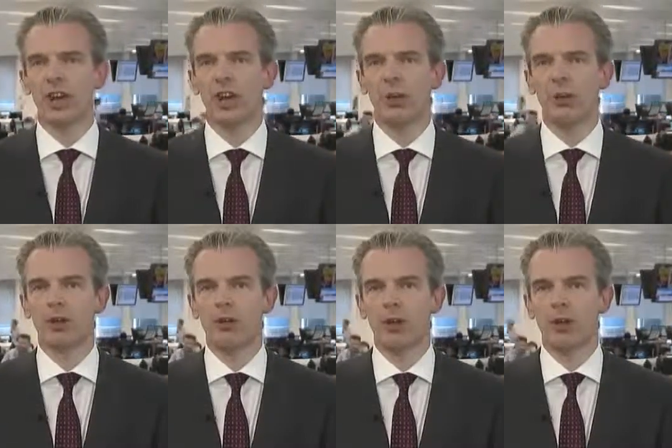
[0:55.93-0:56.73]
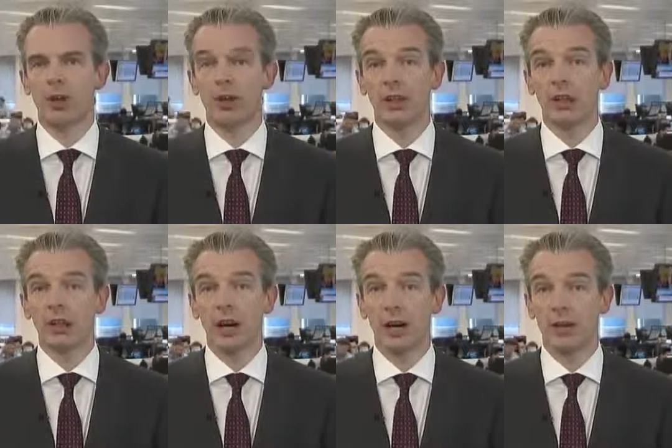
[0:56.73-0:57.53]
a little bit shorter
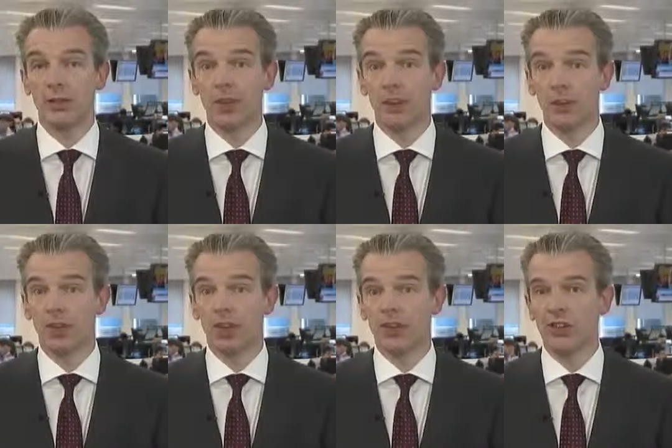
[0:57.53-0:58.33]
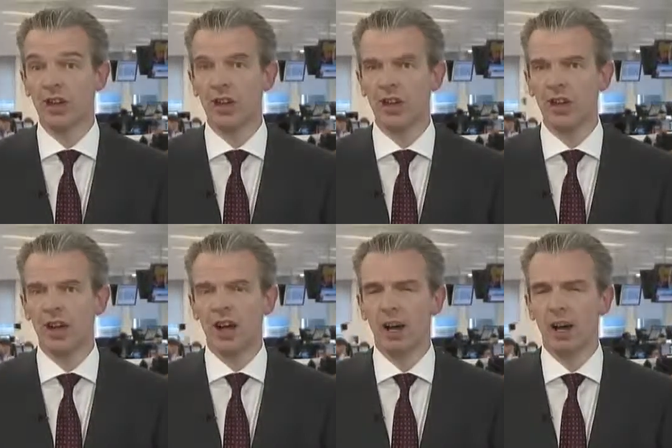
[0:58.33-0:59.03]
than it was initially.